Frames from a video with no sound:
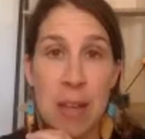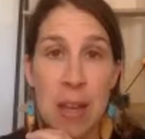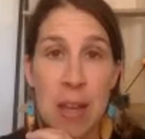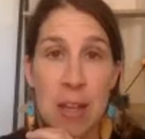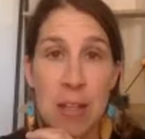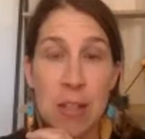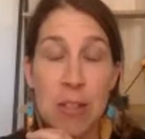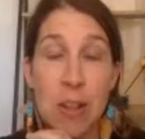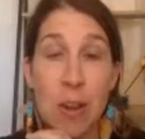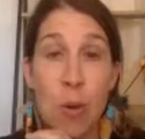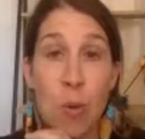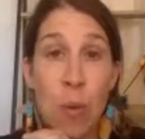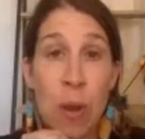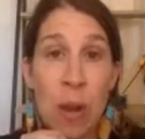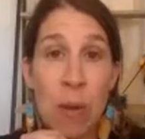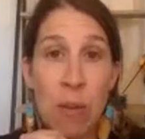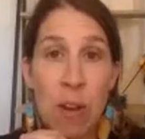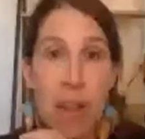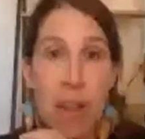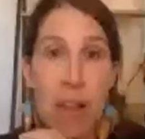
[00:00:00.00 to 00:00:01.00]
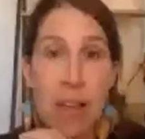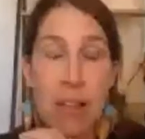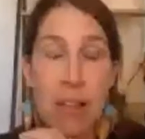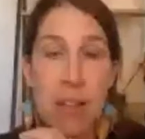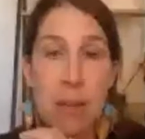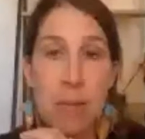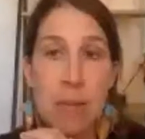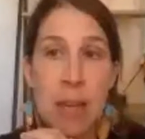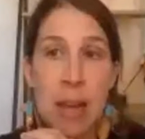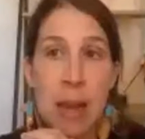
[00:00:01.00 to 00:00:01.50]
So we realize
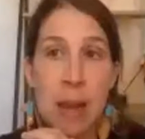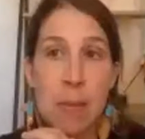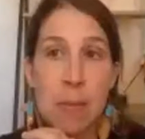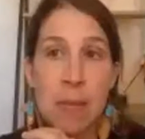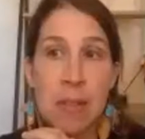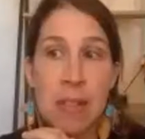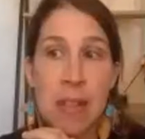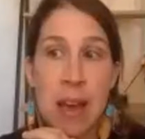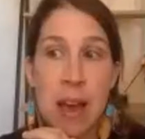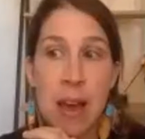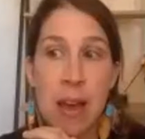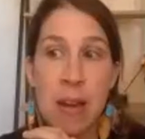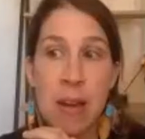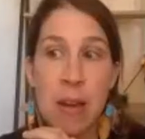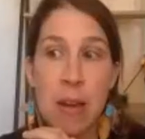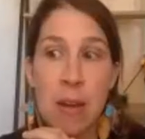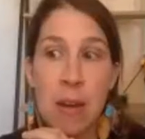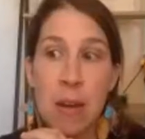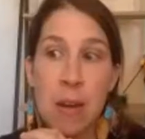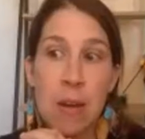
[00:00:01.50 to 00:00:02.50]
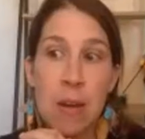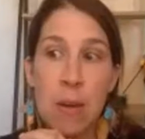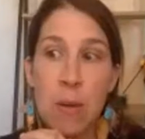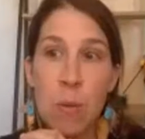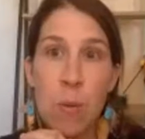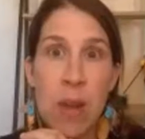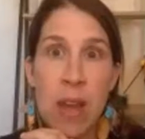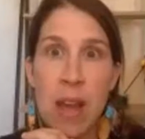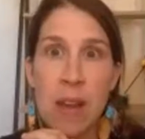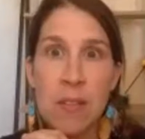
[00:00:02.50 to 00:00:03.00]
sometimes that
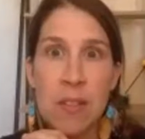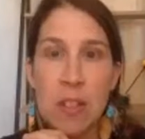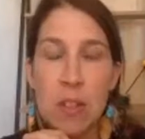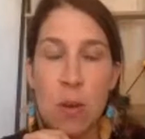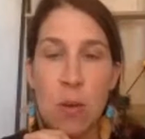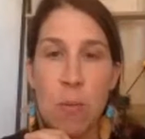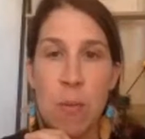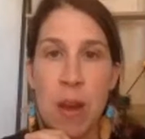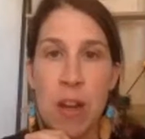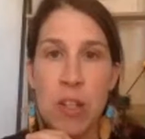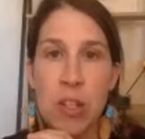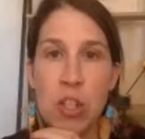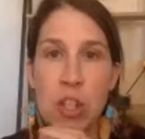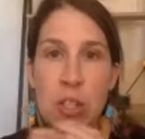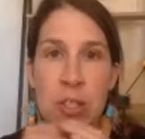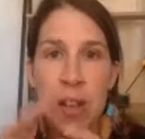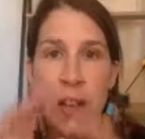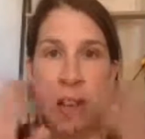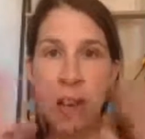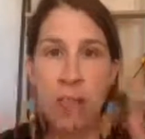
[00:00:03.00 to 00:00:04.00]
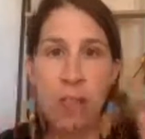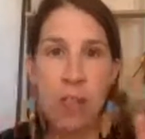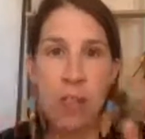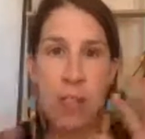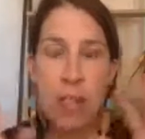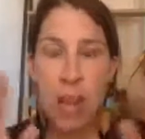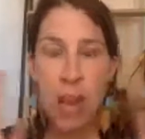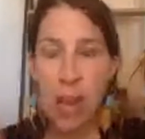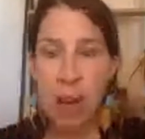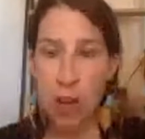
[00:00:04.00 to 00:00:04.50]
we have so much kind of
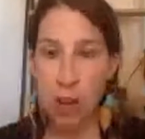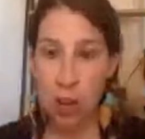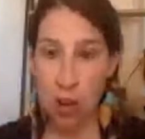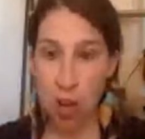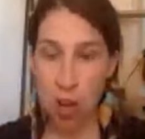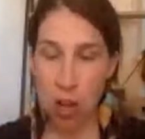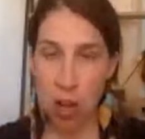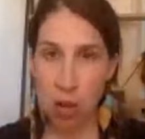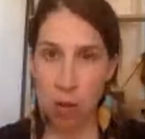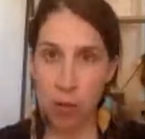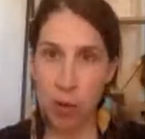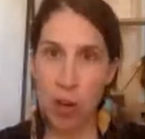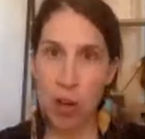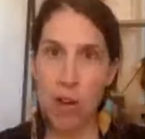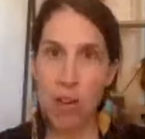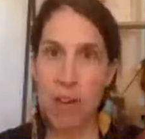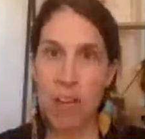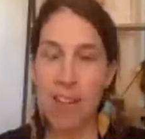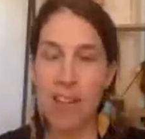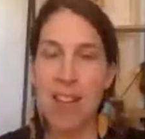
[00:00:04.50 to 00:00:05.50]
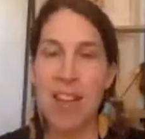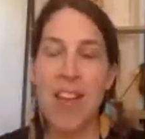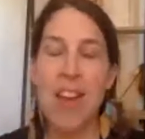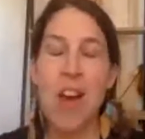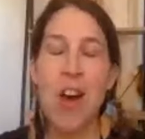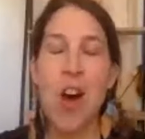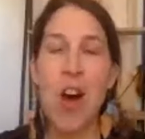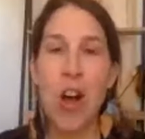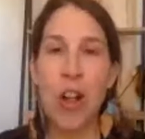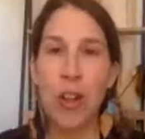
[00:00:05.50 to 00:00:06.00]
scattered all over,
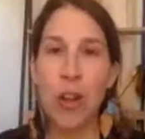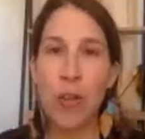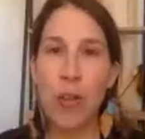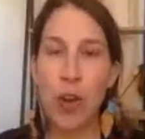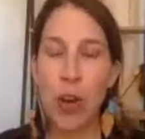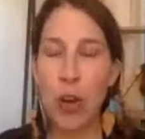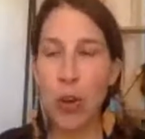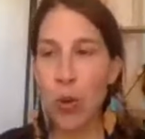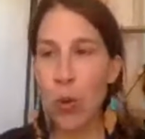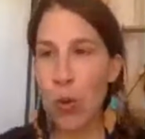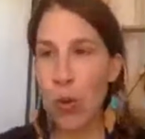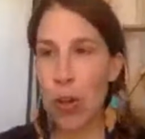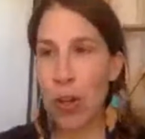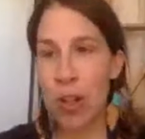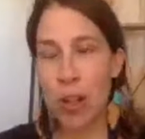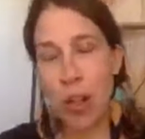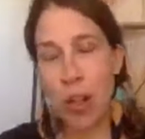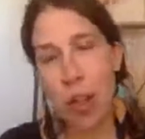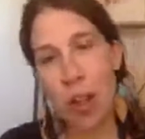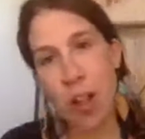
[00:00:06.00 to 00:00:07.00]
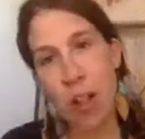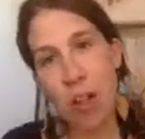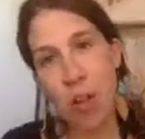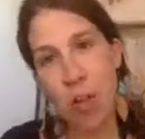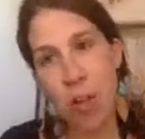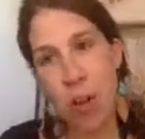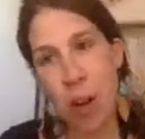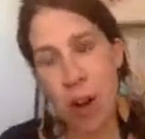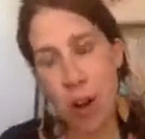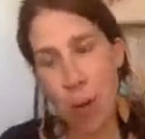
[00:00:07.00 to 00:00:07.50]
all over Google, all over
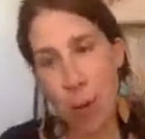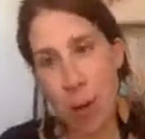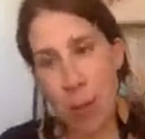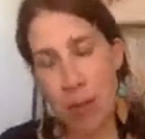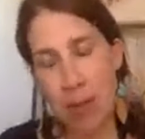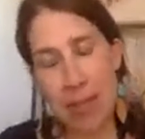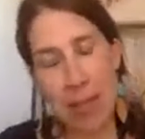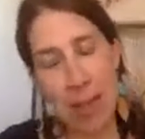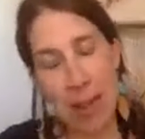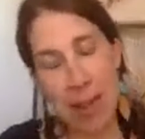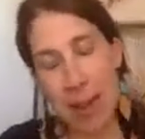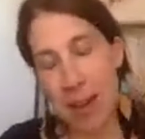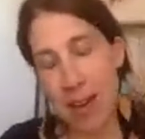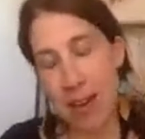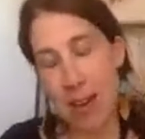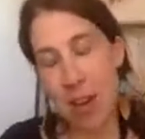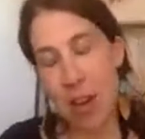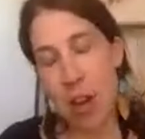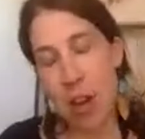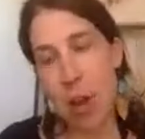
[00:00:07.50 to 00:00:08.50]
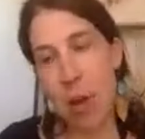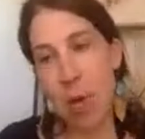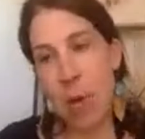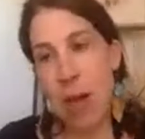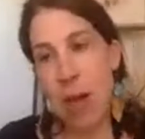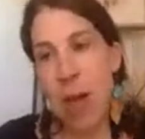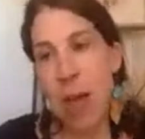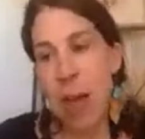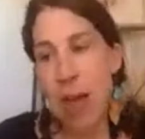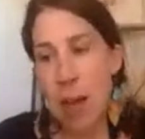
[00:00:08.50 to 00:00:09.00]
our website,
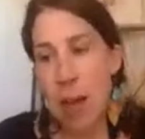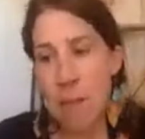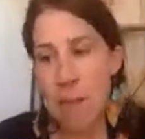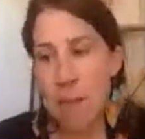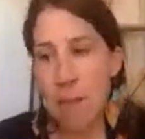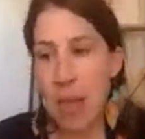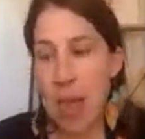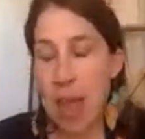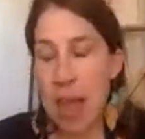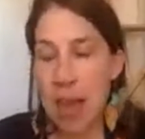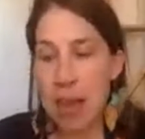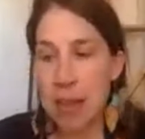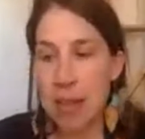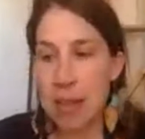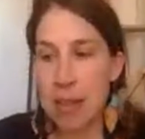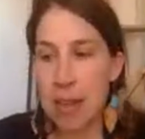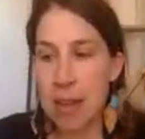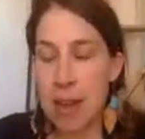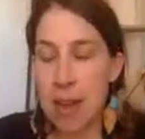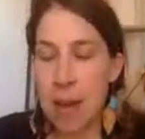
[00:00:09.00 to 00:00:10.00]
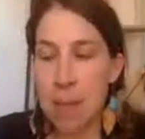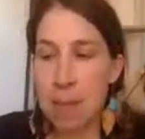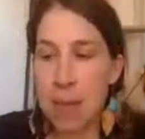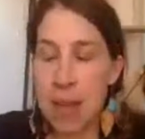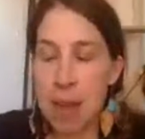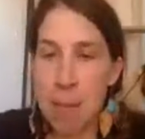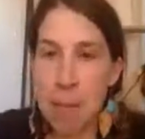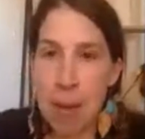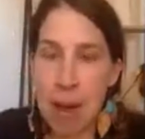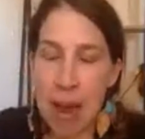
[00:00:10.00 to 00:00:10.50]
and
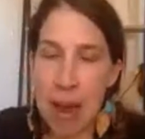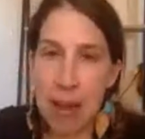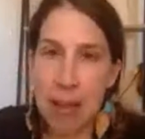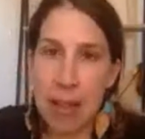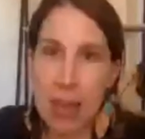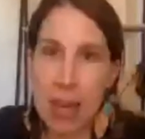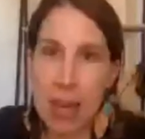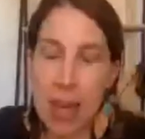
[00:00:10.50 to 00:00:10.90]
compiling